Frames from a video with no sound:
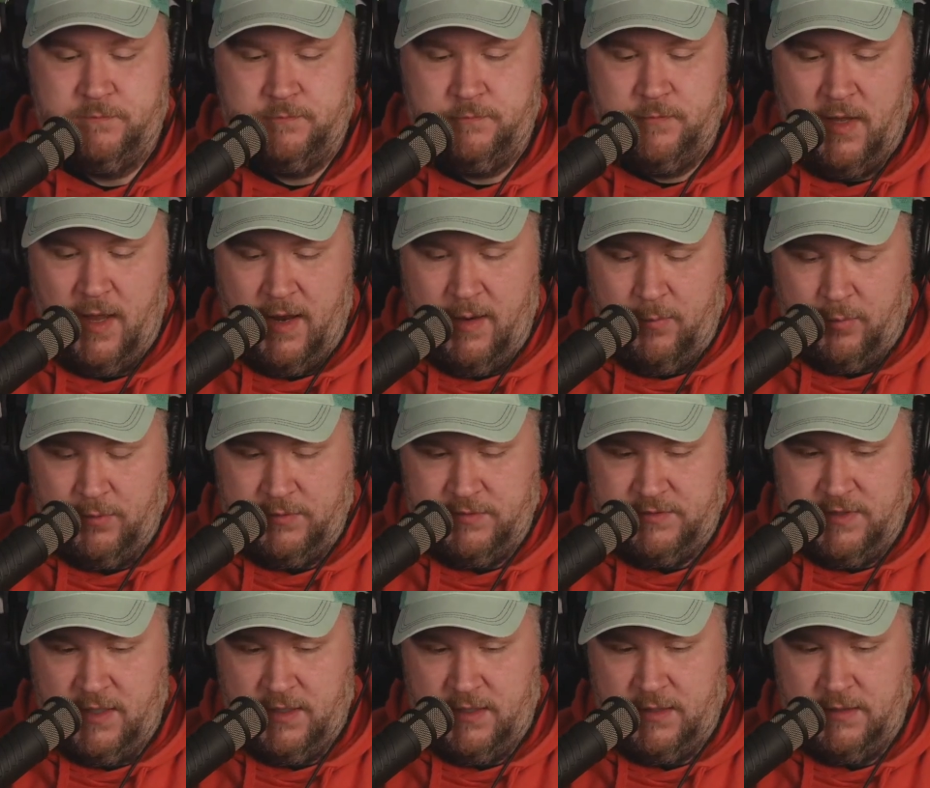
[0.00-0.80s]
April
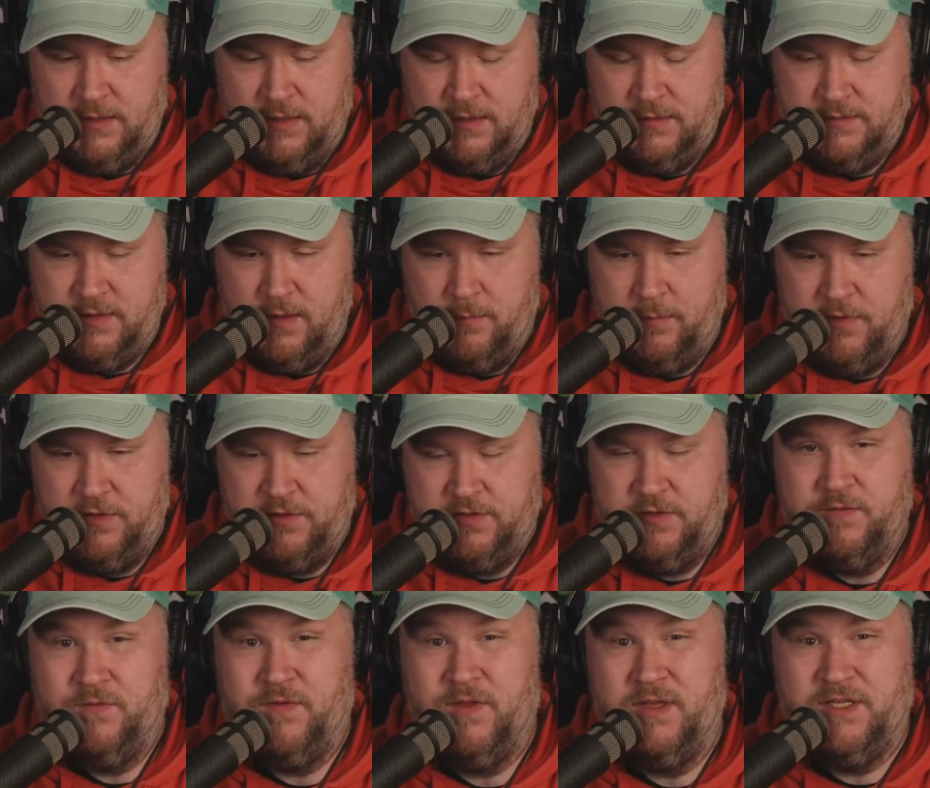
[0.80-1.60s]
2nd, as I
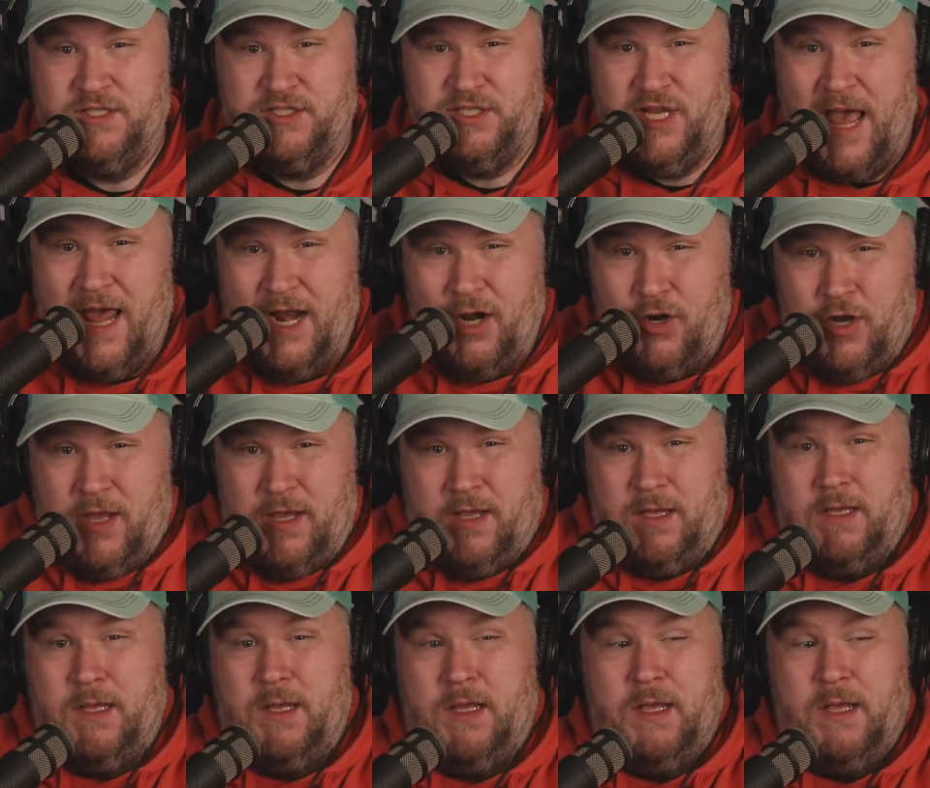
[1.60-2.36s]
mentioned, this Saturday.